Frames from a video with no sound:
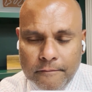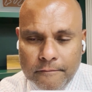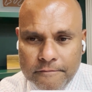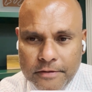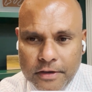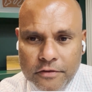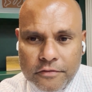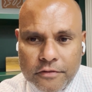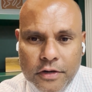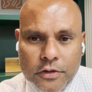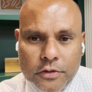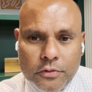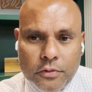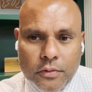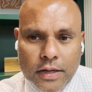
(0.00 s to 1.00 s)
feel free
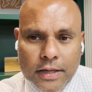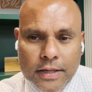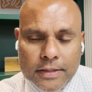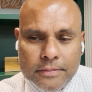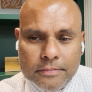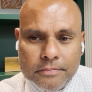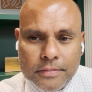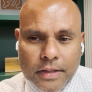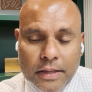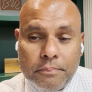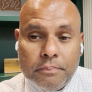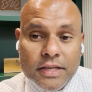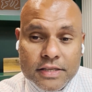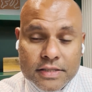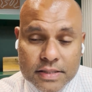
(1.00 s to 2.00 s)
to and
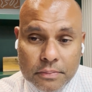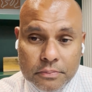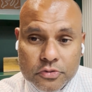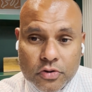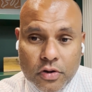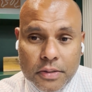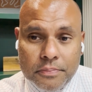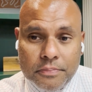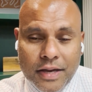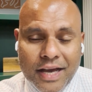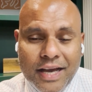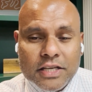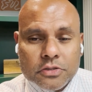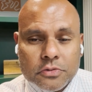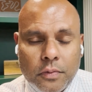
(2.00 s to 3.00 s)
please subscribe
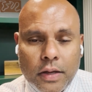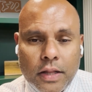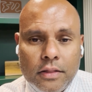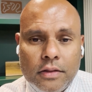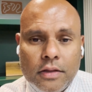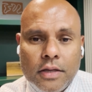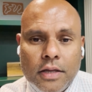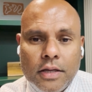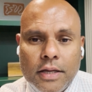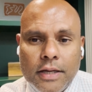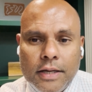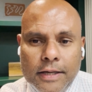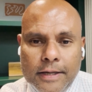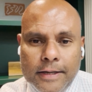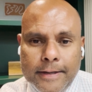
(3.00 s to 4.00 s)
as well.
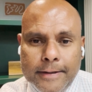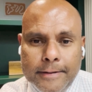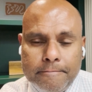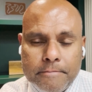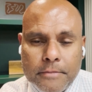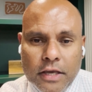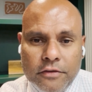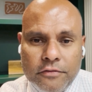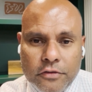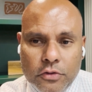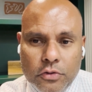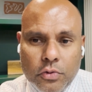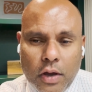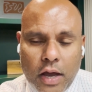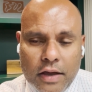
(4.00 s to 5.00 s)
If
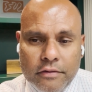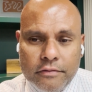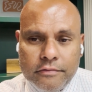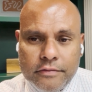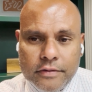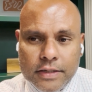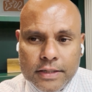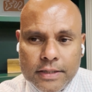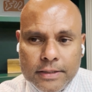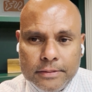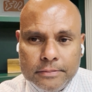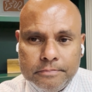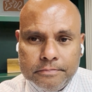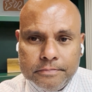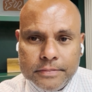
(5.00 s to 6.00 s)
you have
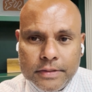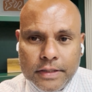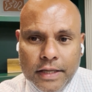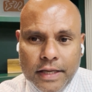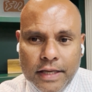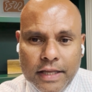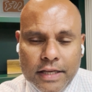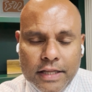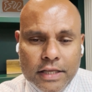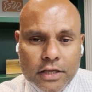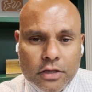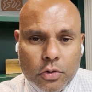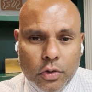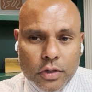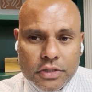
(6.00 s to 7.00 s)

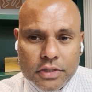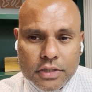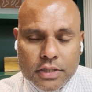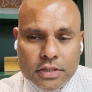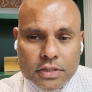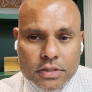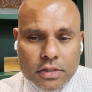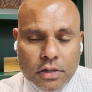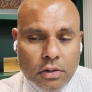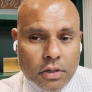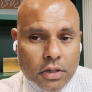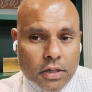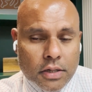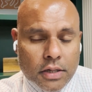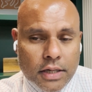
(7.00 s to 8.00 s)
any questions,
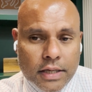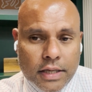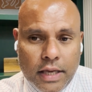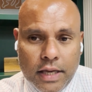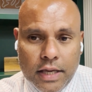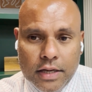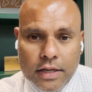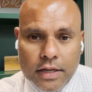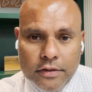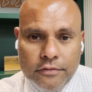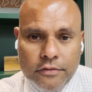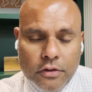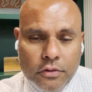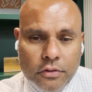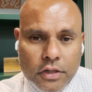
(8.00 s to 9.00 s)
again, if
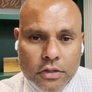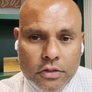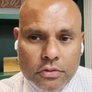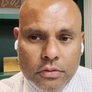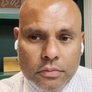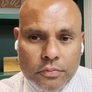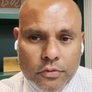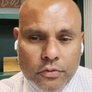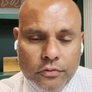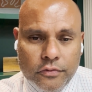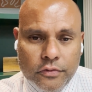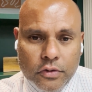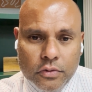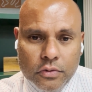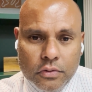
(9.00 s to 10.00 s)
you're looking to improve
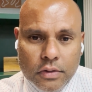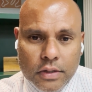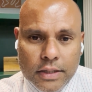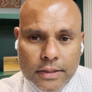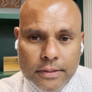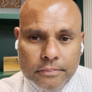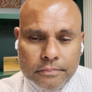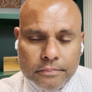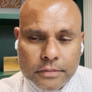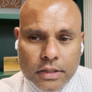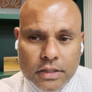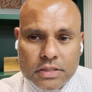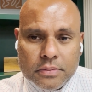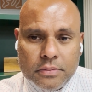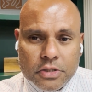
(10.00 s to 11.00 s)
your
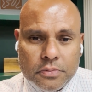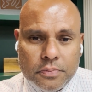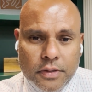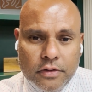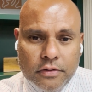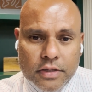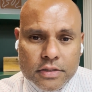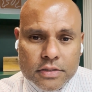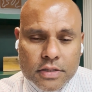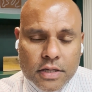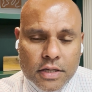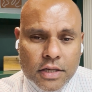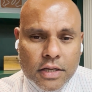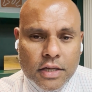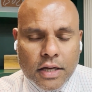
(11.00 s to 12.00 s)
customer experience,
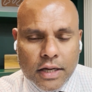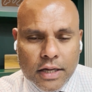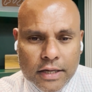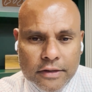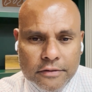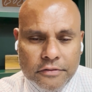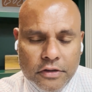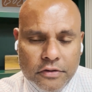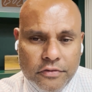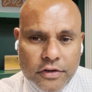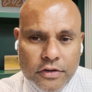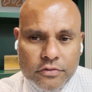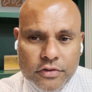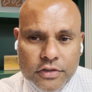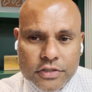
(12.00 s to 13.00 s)
feel free
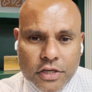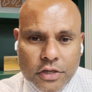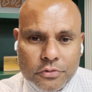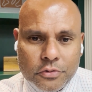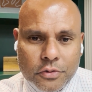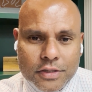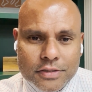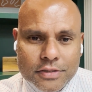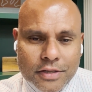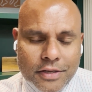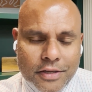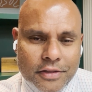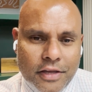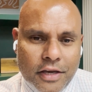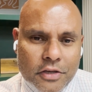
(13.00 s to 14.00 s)
to reach out to us.
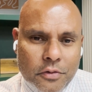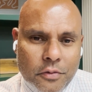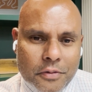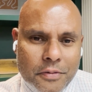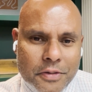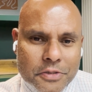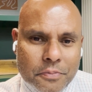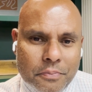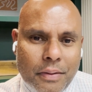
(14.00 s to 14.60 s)
Thank you very much.